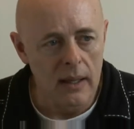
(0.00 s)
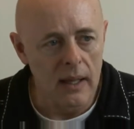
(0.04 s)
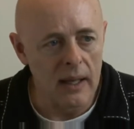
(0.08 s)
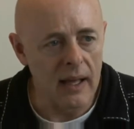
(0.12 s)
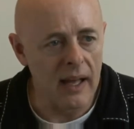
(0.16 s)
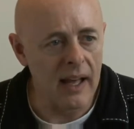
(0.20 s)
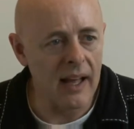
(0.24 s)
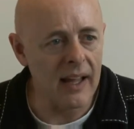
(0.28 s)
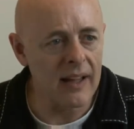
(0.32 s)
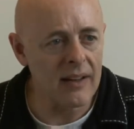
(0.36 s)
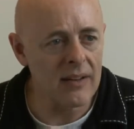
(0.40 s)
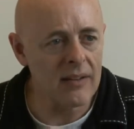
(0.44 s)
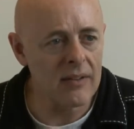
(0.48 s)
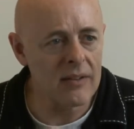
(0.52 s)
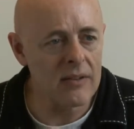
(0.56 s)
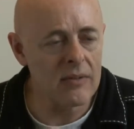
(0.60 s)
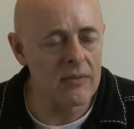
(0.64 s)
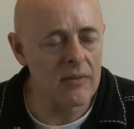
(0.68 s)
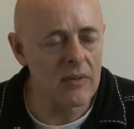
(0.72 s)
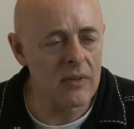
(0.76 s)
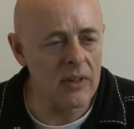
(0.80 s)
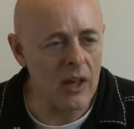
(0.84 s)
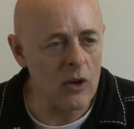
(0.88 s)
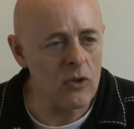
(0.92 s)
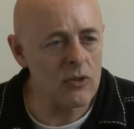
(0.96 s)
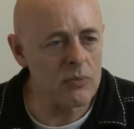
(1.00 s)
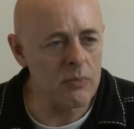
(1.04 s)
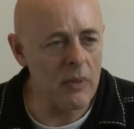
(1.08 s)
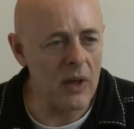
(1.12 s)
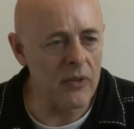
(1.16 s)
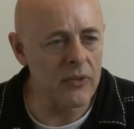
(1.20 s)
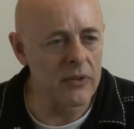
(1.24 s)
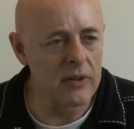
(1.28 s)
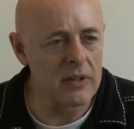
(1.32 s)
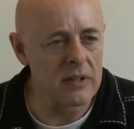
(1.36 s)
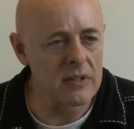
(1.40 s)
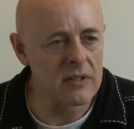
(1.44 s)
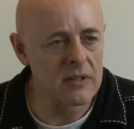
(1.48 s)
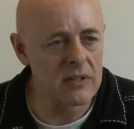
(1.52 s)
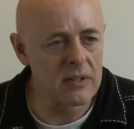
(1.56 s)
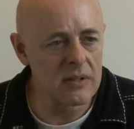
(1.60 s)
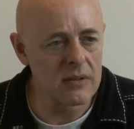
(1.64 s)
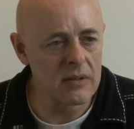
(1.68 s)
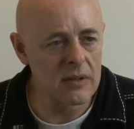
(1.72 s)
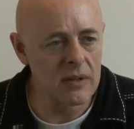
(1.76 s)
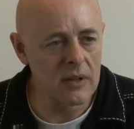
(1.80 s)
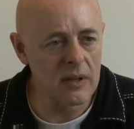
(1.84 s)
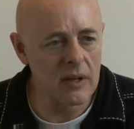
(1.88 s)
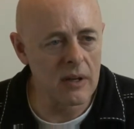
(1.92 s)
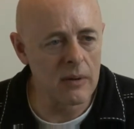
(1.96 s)
And those
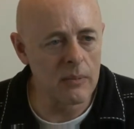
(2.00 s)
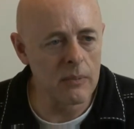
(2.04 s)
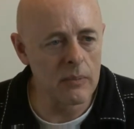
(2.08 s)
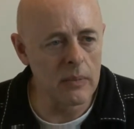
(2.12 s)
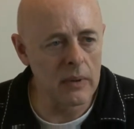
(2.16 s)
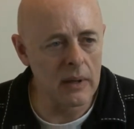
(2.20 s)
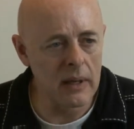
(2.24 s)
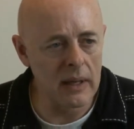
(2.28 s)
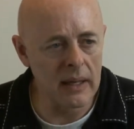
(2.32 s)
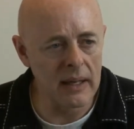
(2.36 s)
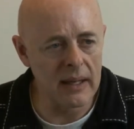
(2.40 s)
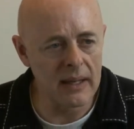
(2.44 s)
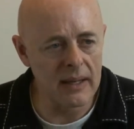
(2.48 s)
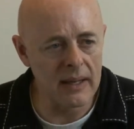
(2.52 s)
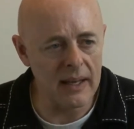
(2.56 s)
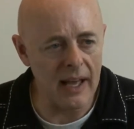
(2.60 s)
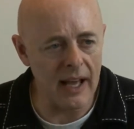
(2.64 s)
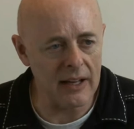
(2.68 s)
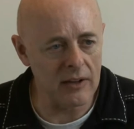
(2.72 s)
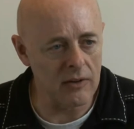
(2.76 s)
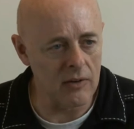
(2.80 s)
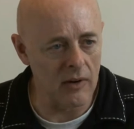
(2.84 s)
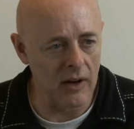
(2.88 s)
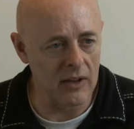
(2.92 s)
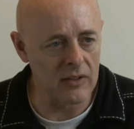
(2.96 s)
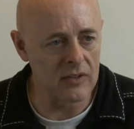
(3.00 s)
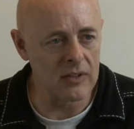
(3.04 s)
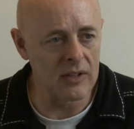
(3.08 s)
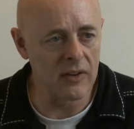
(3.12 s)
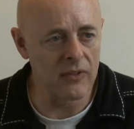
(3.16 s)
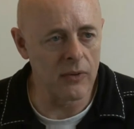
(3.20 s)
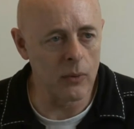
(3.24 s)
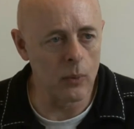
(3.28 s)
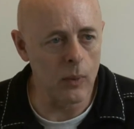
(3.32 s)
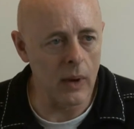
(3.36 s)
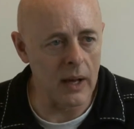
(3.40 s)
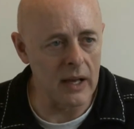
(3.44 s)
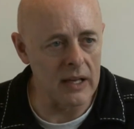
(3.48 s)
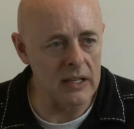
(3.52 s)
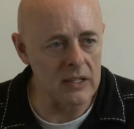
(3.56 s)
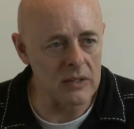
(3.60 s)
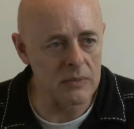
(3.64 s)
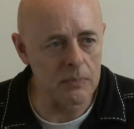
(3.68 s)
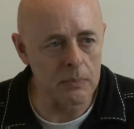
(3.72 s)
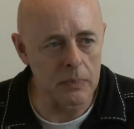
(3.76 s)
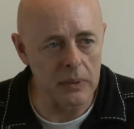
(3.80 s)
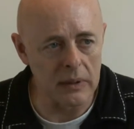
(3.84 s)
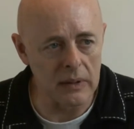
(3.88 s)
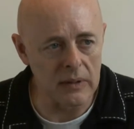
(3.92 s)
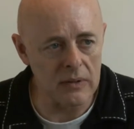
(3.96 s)
methods can be categorised in different ways,
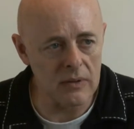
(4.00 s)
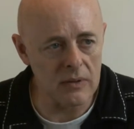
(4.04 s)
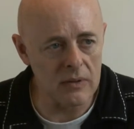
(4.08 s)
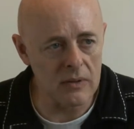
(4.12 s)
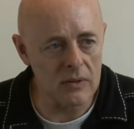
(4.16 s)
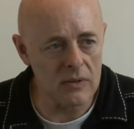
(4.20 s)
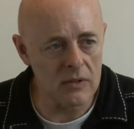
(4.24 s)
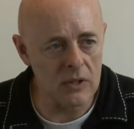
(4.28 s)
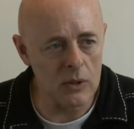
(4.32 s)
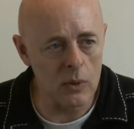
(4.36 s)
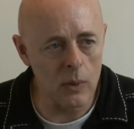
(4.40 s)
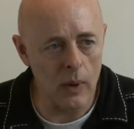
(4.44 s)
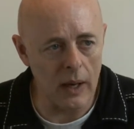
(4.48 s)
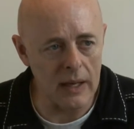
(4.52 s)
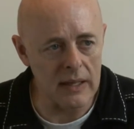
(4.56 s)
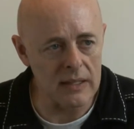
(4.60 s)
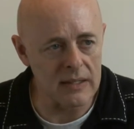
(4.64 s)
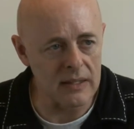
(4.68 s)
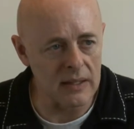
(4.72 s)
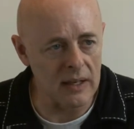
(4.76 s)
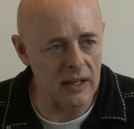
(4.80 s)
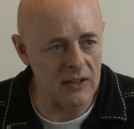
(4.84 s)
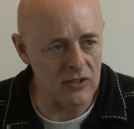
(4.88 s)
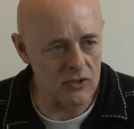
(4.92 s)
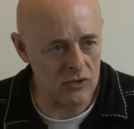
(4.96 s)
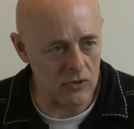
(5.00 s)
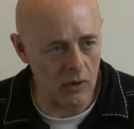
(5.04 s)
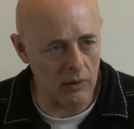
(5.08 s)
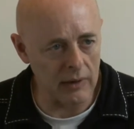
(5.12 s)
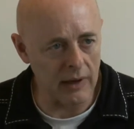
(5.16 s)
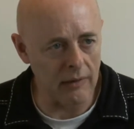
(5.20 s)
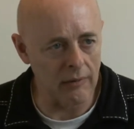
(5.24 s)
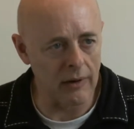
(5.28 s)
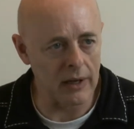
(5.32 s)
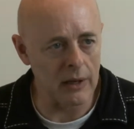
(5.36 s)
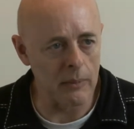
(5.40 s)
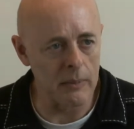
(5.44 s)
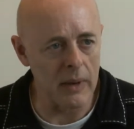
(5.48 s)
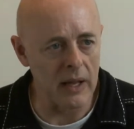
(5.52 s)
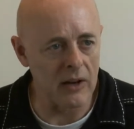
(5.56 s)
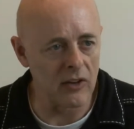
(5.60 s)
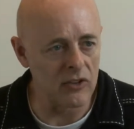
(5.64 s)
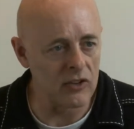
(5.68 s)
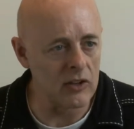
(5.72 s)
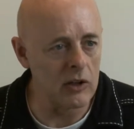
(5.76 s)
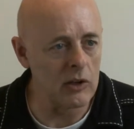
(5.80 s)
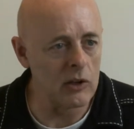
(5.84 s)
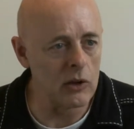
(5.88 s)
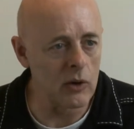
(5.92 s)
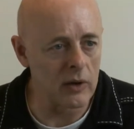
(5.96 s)
but two ways that I strongly recommend
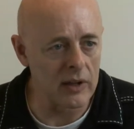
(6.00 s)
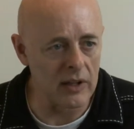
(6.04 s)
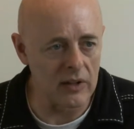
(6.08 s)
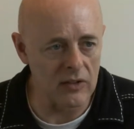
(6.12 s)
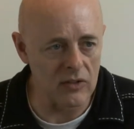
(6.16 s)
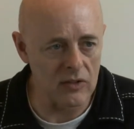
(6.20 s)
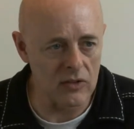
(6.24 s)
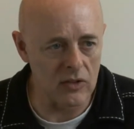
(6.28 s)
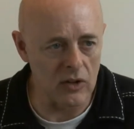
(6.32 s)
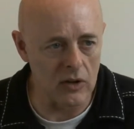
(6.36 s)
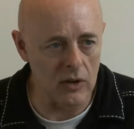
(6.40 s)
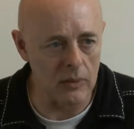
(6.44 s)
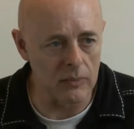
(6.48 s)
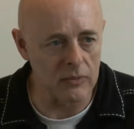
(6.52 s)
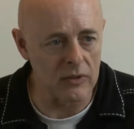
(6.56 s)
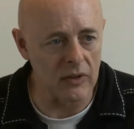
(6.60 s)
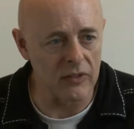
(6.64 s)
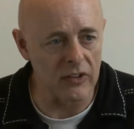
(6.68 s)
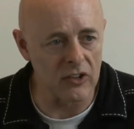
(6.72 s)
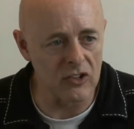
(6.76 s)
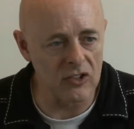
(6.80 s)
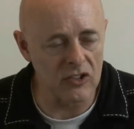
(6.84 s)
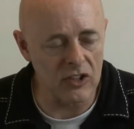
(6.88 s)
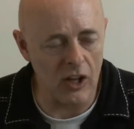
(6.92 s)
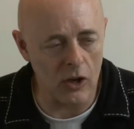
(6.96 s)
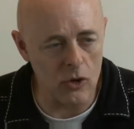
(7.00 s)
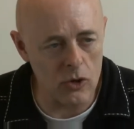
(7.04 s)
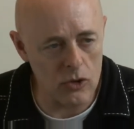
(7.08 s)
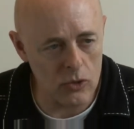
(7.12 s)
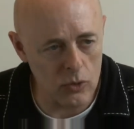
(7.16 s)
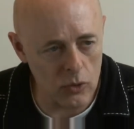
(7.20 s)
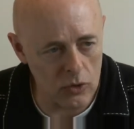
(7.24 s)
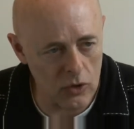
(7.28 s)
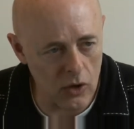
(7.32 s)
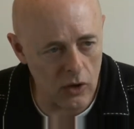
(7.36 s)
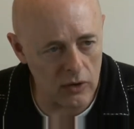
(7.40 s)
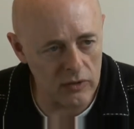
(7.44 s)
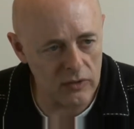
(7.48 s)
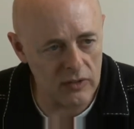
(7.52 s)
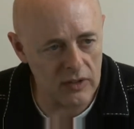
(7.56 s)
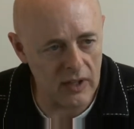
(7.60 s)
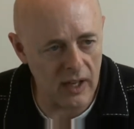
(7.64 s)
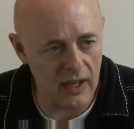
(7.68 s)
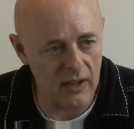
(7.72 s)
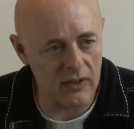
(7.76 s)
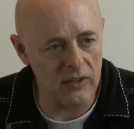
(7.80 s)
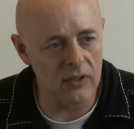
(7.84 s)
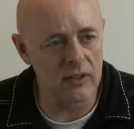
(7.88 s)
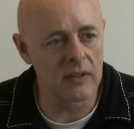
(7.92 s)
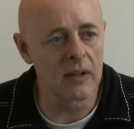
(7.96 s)
is you look in terms of the social
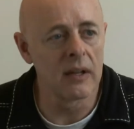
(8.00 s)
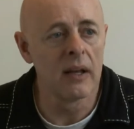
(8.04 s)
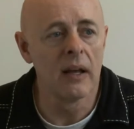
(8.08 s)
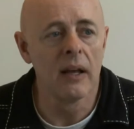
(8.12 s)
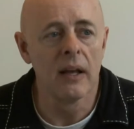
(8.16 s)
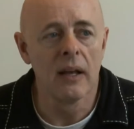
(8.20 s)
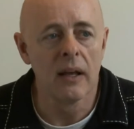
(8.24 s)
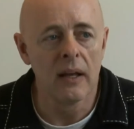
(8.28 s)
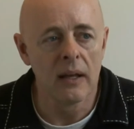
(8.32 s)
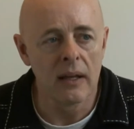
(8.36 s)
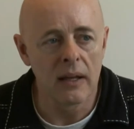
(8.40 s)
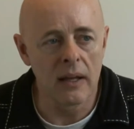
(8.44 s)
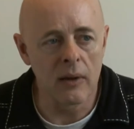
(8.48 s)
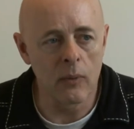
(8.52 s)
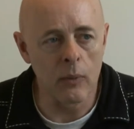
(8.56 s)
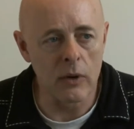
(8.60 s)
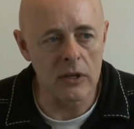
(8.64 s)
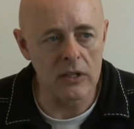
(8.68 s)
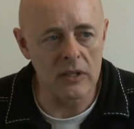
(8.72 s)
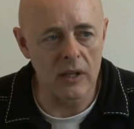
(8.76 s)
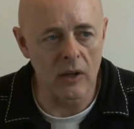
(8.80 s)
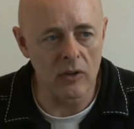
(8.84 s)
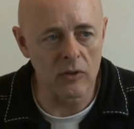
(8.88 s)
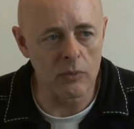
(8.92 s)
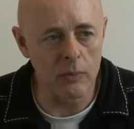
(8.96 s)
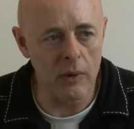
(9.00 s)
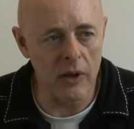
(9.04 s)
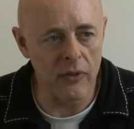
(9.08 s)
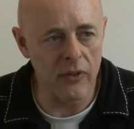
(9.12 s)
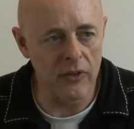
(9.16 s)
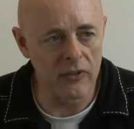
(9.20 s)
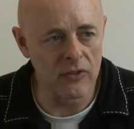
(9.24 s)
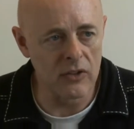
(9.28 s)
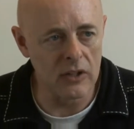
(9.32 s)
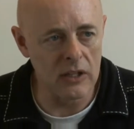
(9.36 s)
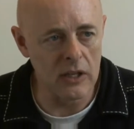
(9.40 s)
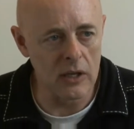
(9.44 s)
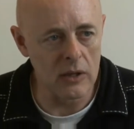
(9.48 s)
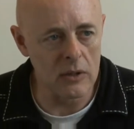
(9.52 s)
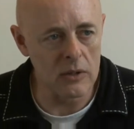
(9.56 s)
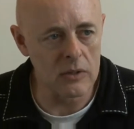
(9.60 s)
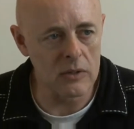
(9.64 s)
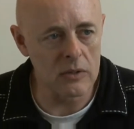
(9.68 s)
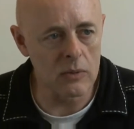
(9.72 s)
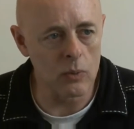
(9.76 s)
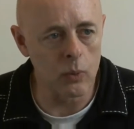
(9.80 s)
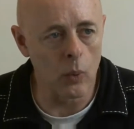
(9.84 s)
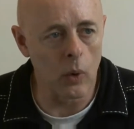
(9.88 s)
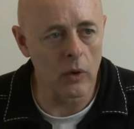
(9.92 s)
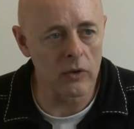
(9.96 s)
context in which those methods are
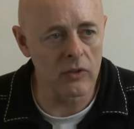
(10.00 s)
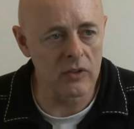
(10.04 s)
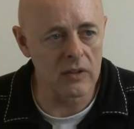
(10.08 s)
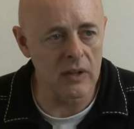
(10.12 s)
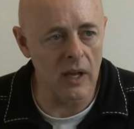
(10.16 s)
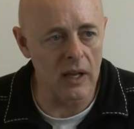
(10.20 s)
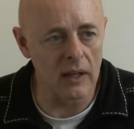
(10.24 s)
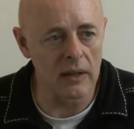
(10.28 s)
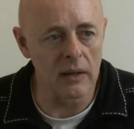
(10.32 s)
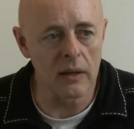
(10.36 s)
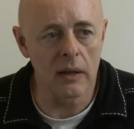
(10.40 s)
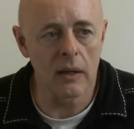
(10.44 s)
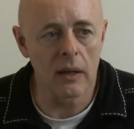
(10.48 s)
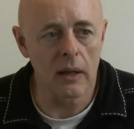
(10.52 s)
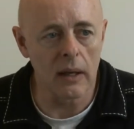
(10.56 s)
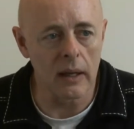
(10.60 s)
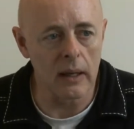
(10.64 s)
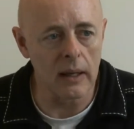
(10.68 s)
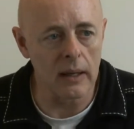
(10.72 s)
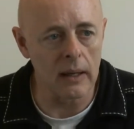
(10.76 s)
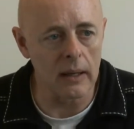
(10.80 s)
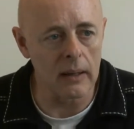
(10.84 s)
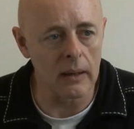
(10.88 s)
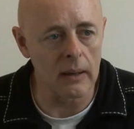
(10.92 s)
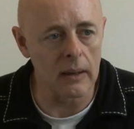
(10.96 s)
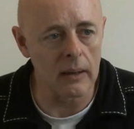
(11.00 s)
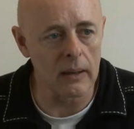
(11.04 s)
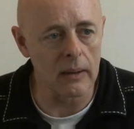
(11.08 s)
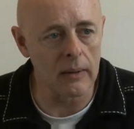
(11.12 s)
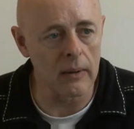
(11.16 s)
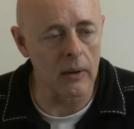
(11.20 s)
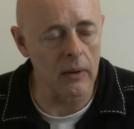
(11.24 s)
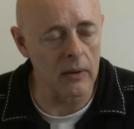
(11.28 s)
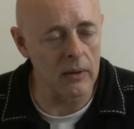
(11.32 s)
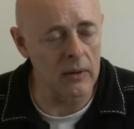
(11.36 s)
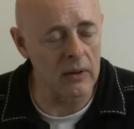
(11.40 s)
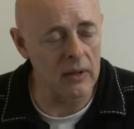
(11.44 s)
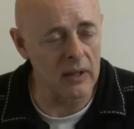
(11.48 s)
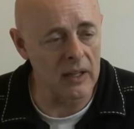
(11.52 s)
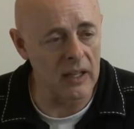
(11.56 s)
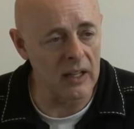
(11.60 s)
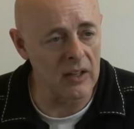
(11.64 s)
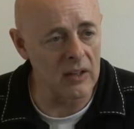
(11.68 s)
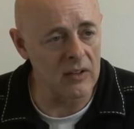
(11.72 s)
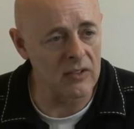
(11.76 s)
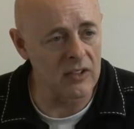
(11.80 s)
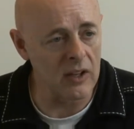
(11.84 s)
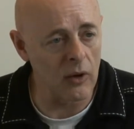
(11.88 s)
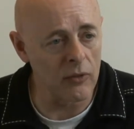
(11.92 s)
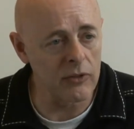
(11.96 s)
used, what's done
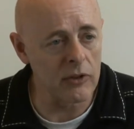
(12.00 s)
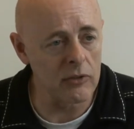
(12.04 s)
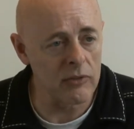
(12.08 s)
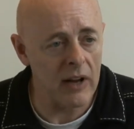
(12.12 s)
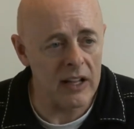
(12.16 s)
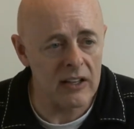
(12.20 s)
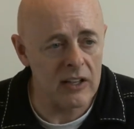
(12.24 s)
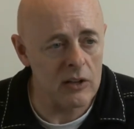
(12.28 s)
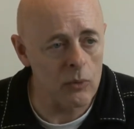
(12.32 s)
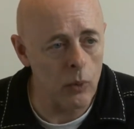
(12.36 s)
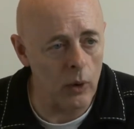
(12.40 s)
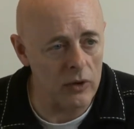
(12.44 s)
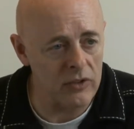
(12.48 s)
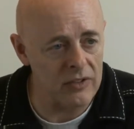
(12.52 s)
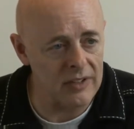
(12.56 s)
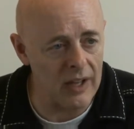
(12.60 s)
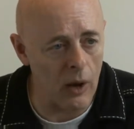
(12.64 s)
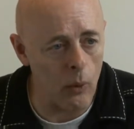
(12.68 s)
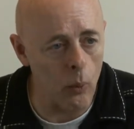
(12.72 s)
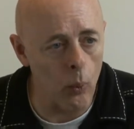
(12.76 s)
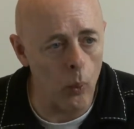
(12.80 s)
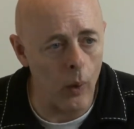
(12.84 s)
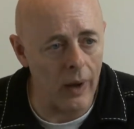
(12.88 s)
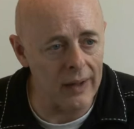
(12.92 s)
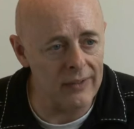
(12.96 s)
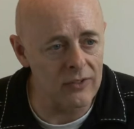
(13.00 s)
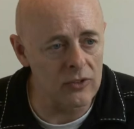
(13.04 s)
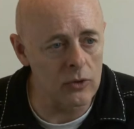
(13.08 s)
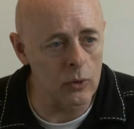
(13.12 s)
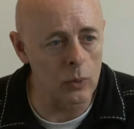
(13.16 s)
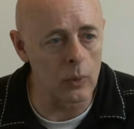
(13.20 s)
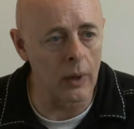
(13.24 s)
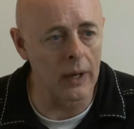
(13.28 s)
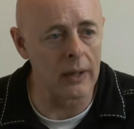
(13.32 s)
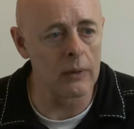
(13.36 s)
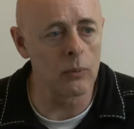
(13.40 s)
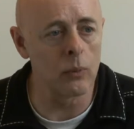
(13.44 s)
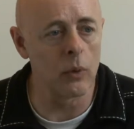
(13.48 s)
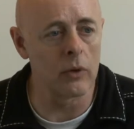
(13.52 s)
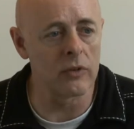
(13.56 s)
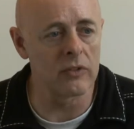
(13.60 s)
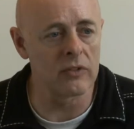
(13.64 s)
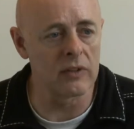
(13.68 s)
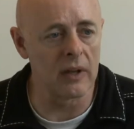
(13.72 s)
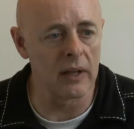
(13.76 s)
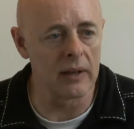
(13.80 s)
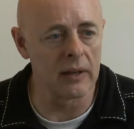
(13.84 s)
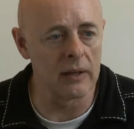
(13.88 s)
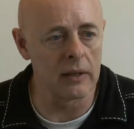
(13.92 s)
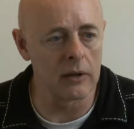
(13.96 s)
self-directed, what's done one-to-one, what's
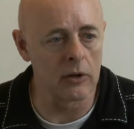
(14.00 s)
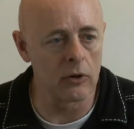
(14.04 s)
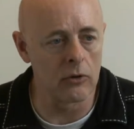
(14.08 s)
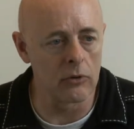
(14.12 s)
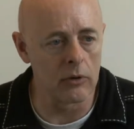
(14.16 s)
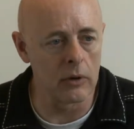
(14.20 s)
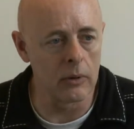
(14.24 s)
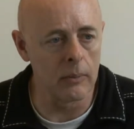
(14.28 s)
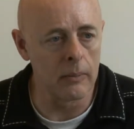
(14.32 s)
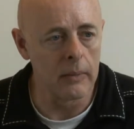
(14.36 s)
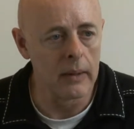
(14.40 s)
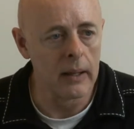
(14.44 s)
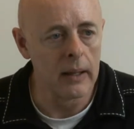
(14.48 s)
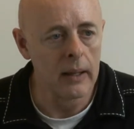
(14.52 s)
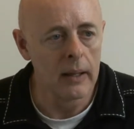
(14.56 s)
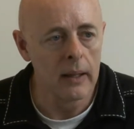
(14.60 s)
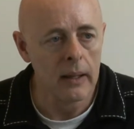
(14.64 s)
done in a group.